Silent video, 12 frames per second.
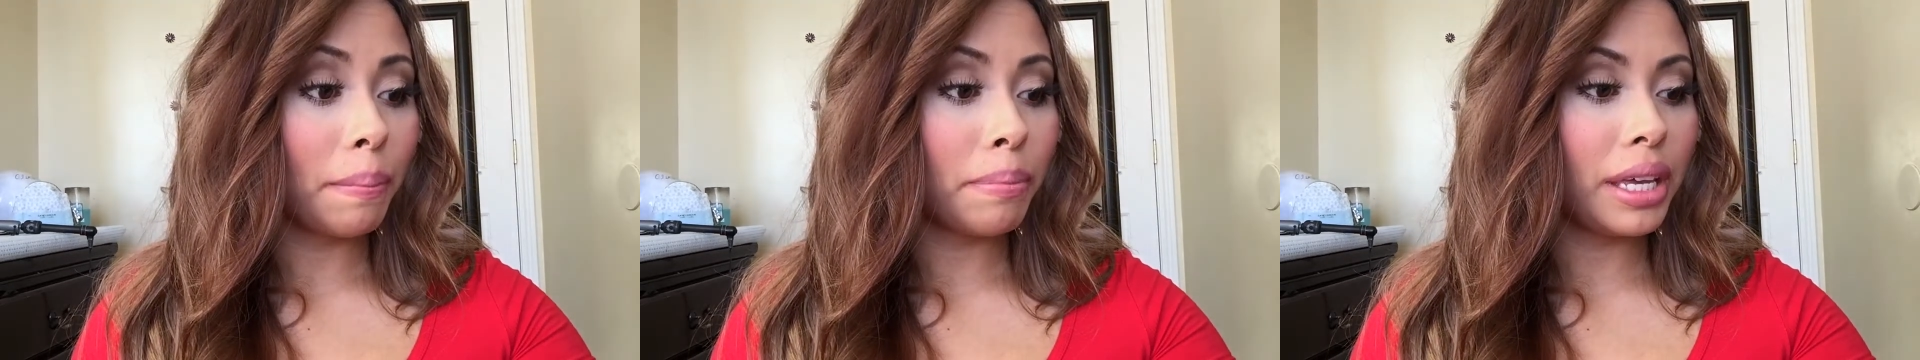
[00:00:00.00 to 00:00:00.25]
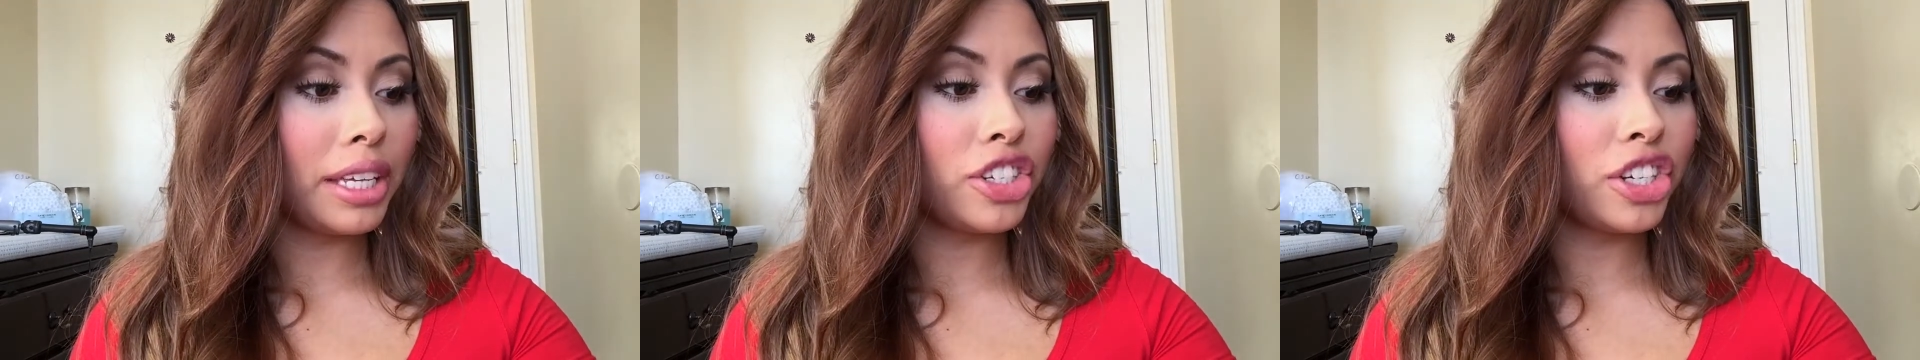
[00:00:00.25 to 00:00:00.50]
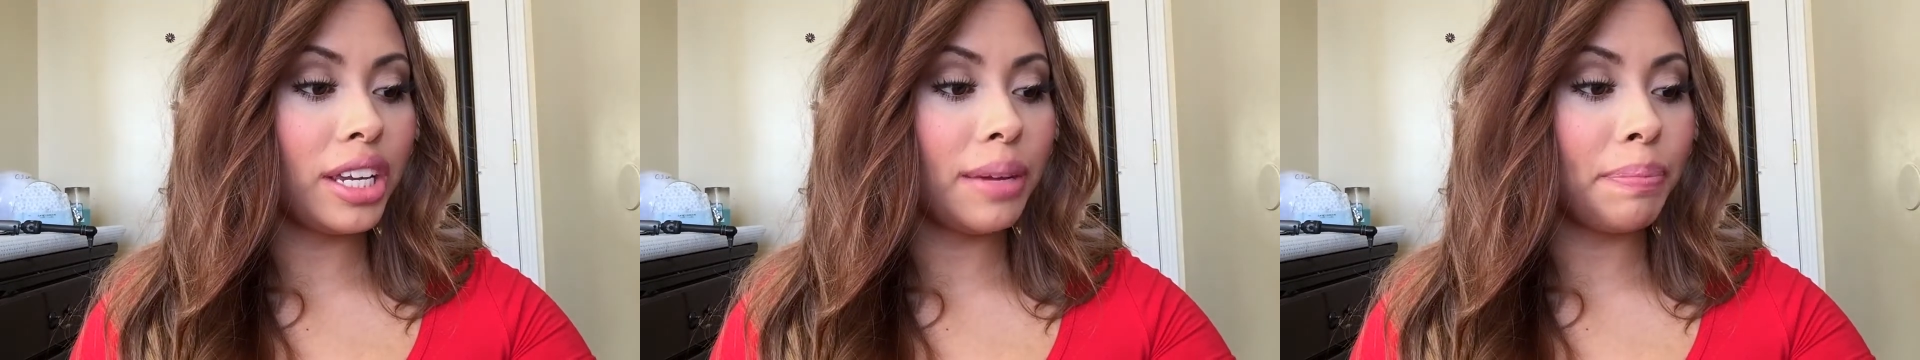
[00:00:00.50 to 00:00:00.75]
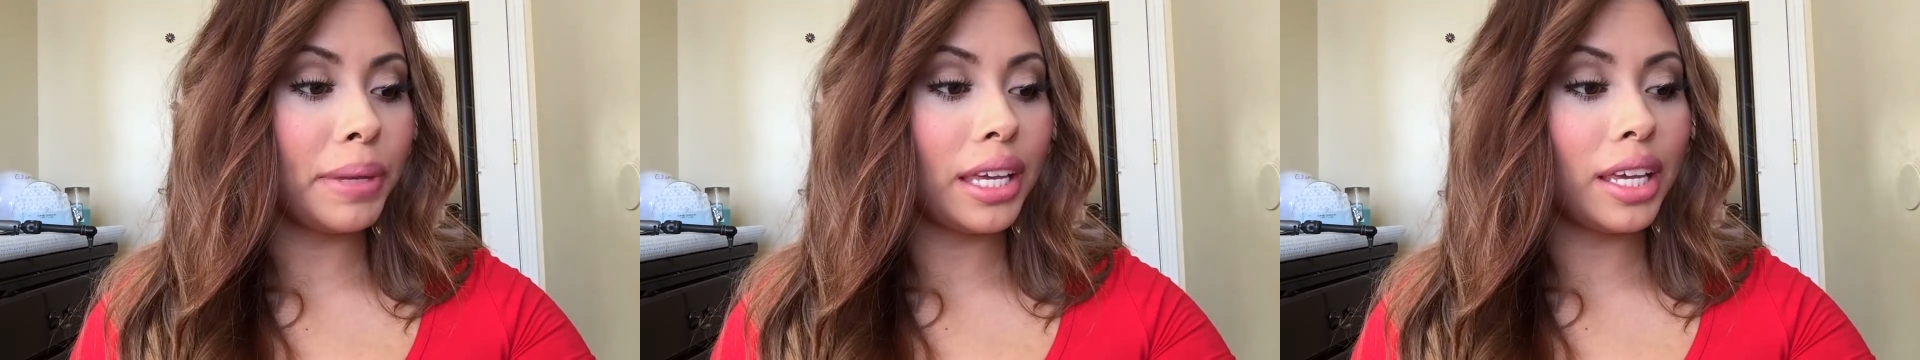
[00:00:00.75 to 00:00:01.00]
peachy,
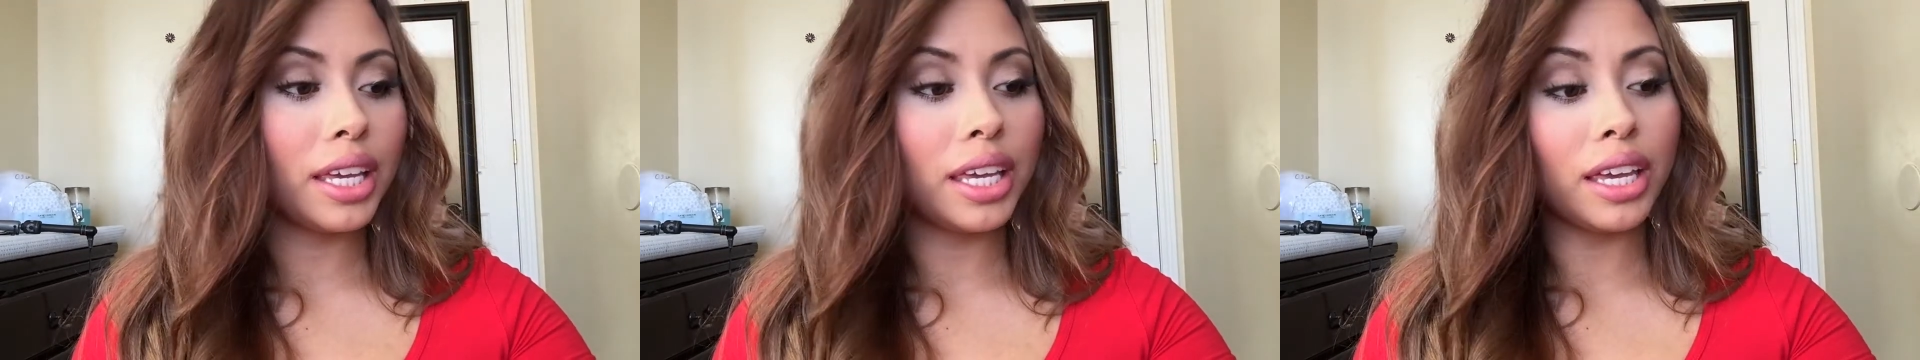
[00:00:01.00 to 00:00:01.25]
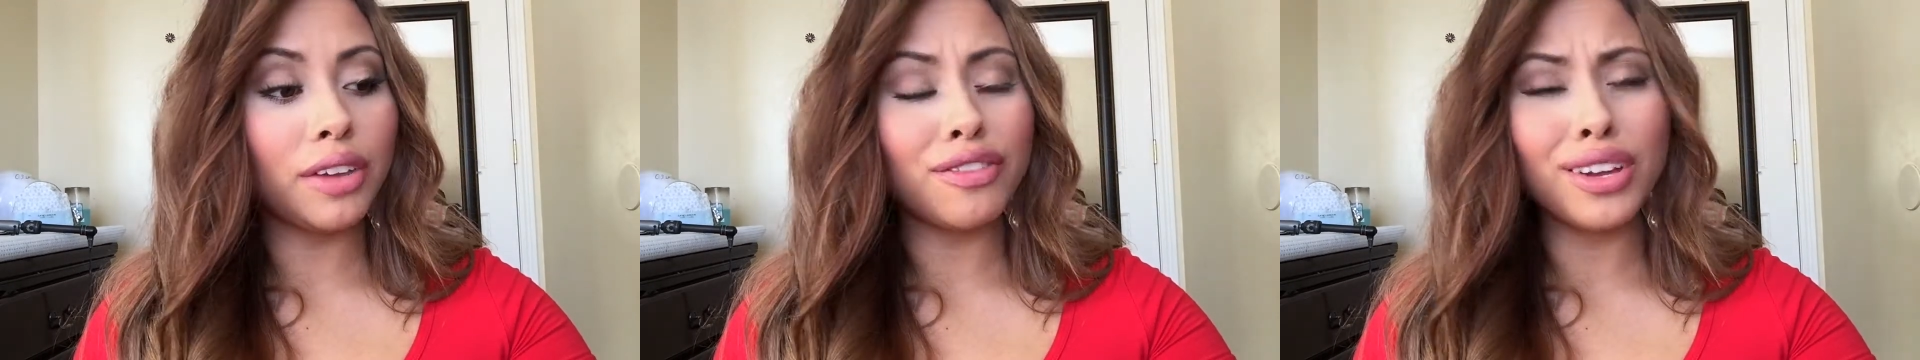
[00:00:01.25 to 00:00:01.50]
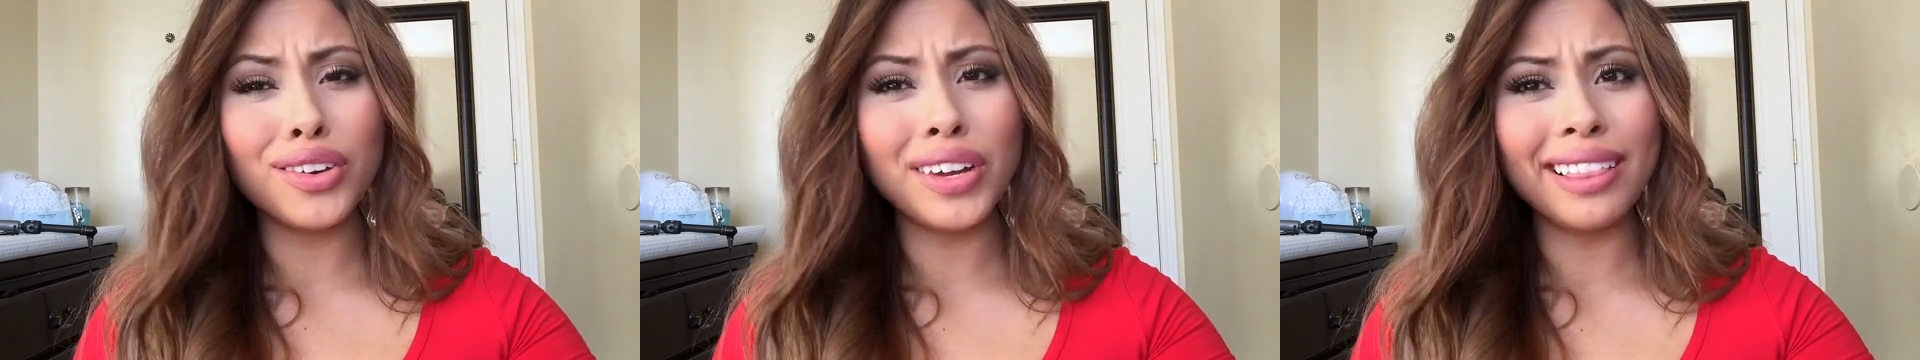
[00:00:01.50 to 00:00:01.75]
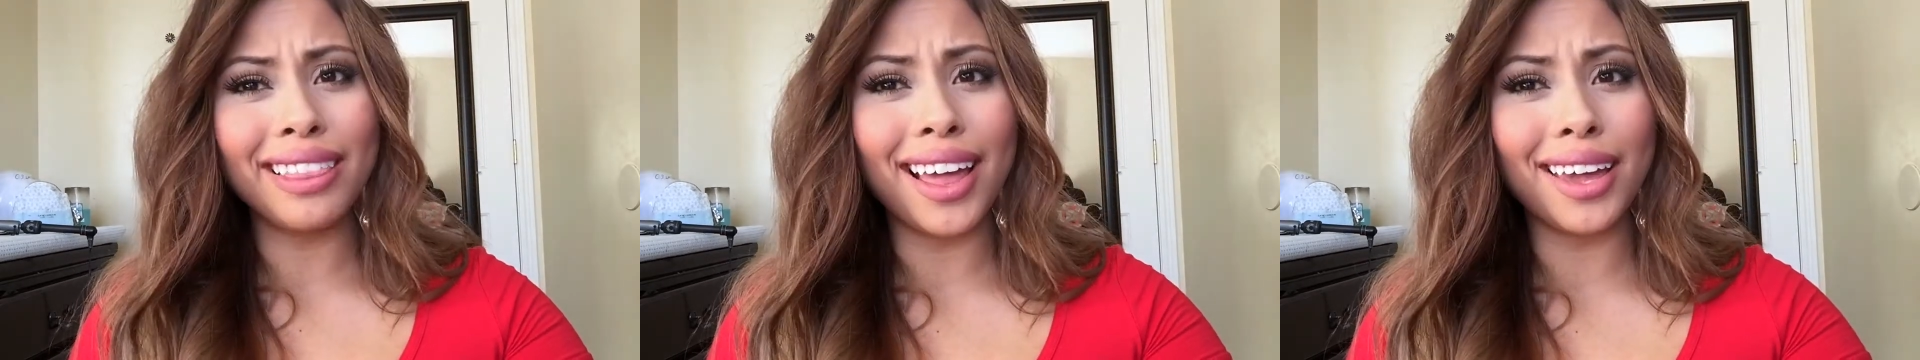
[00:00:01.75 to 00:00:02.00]
pinky,
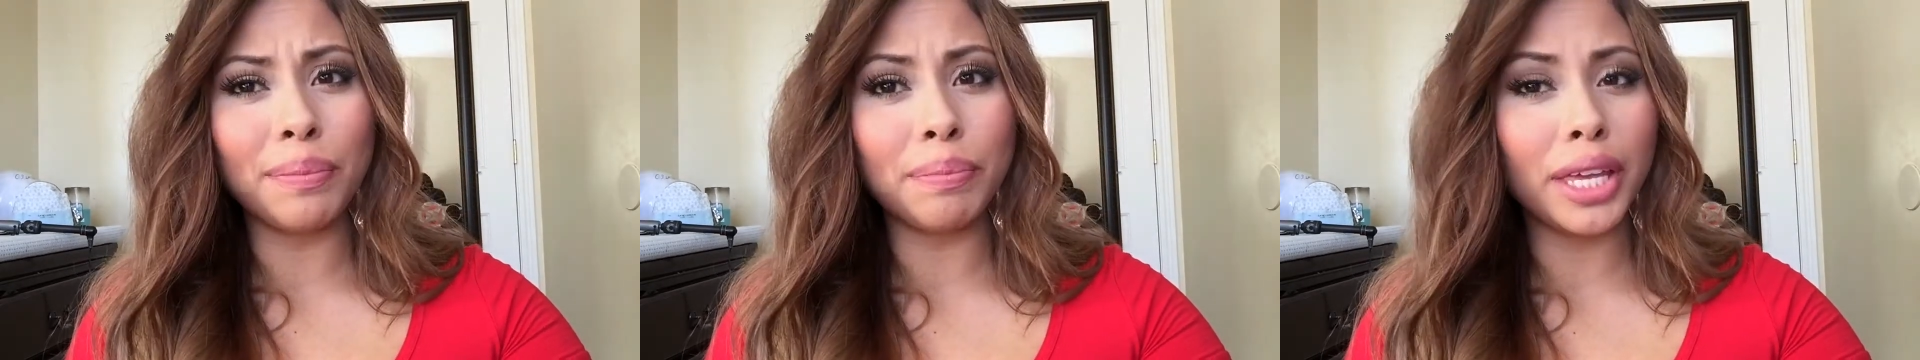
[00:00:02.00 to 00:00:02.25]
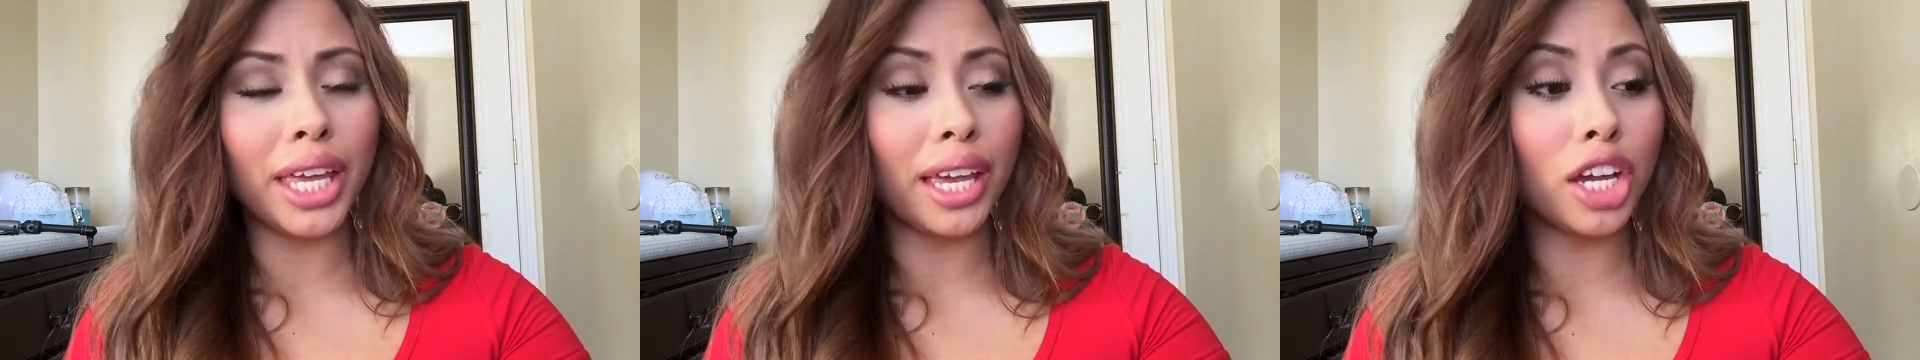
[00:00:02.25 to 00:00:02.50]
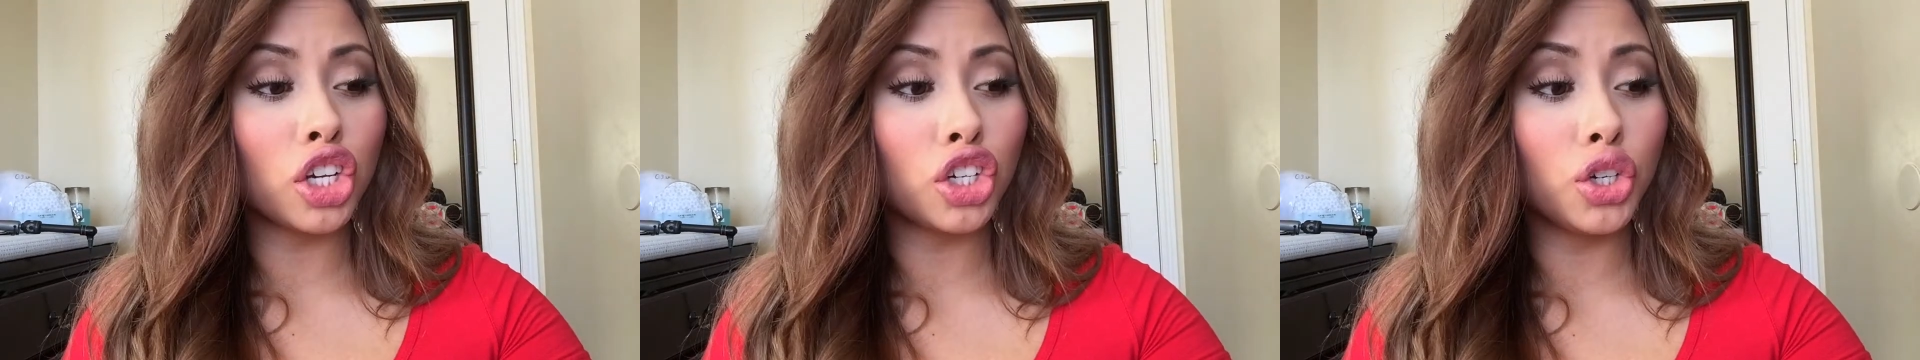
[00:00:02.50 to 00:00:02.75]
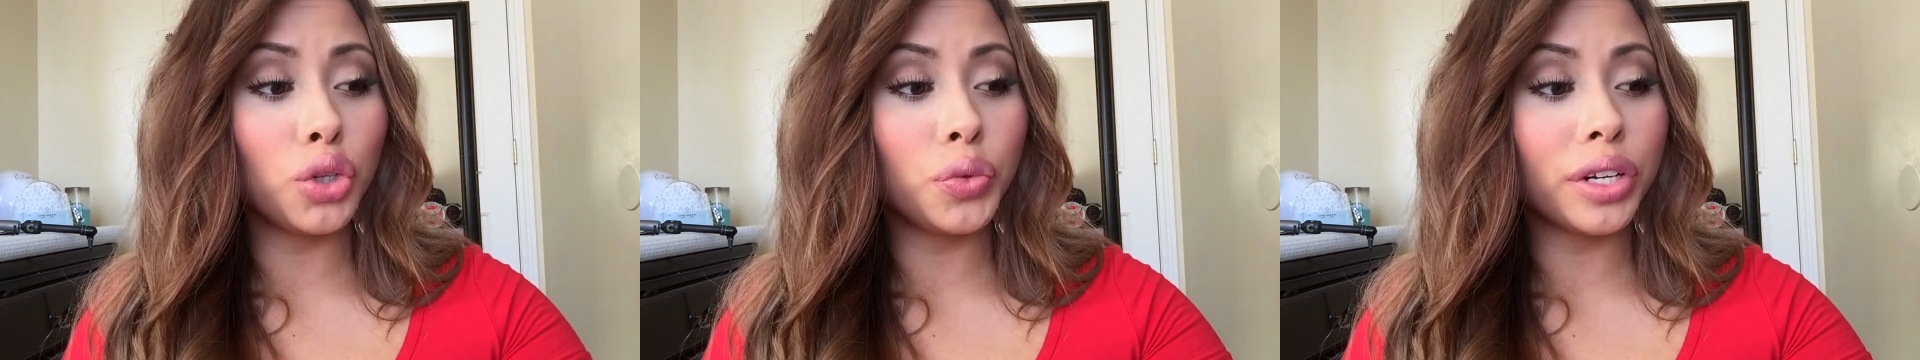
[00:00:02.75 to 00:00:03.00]
very light pink
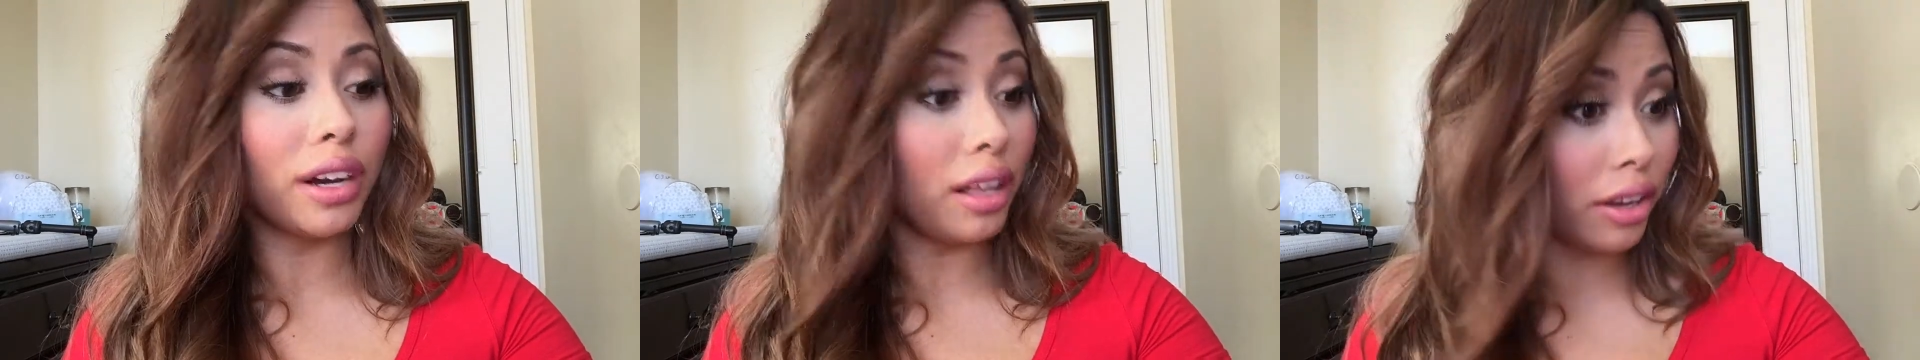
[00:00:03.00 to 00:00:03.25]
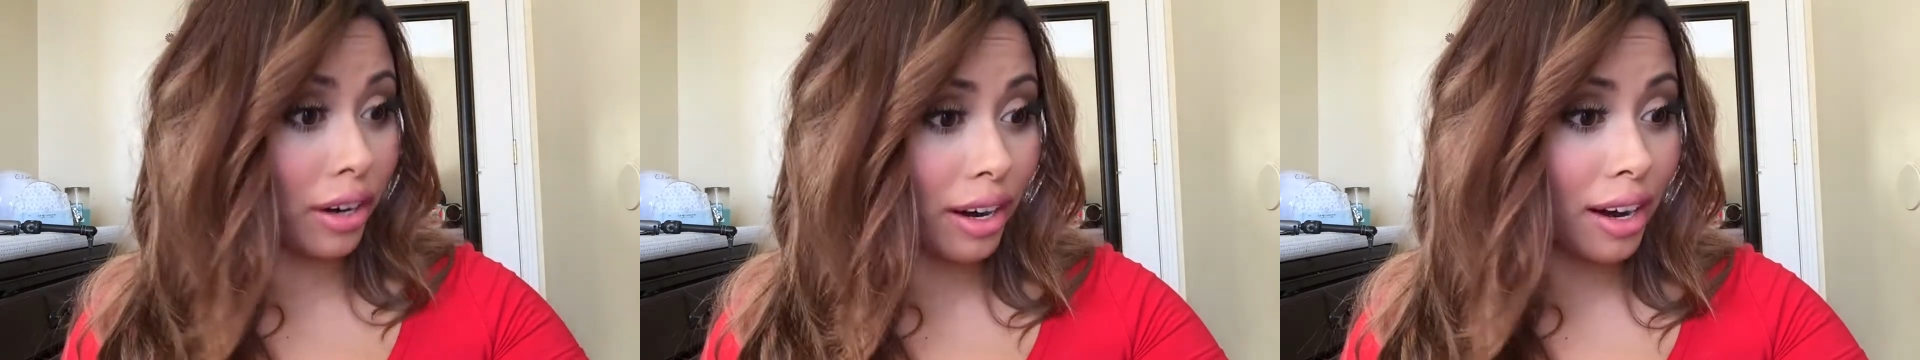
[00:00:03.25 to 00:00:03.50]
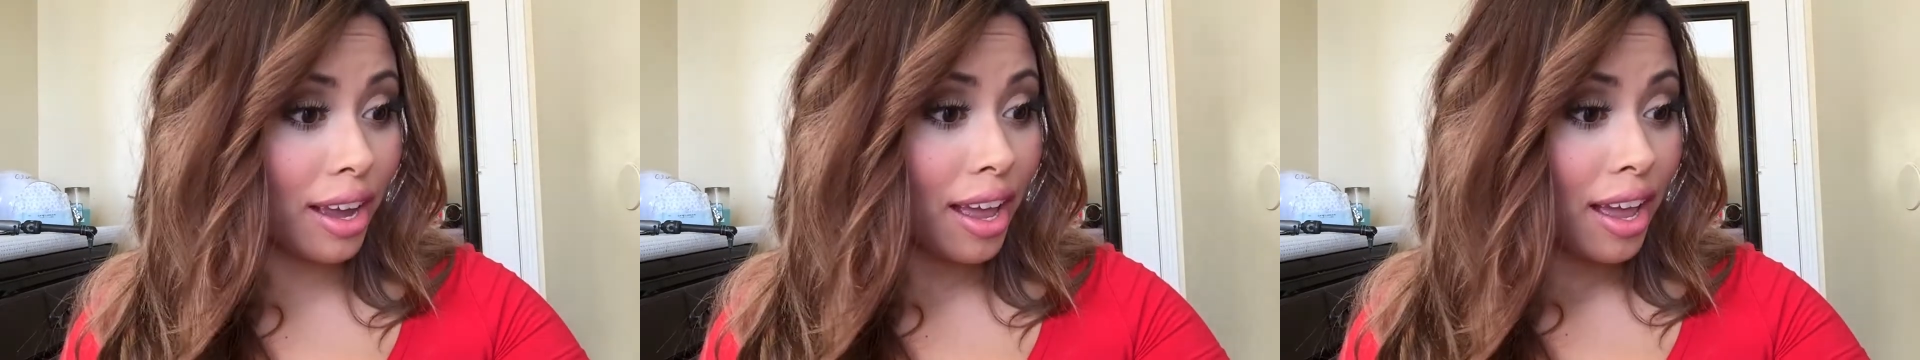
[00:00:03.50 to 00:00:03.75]
nude color.